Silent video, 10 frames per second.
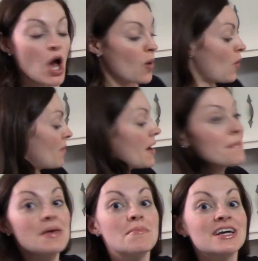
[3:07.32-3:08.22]
While my
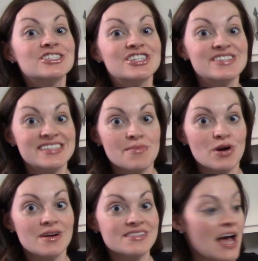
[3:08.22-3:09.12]
meat mixture
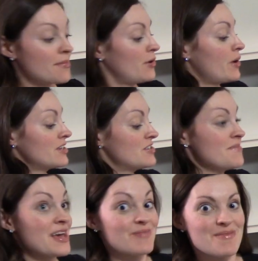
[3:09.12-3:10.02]
simmers, I'm going to
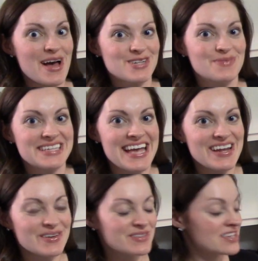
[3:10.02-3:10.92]
make my mashed
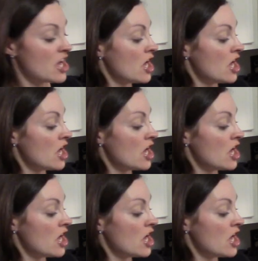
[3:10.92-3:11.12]
potatoes.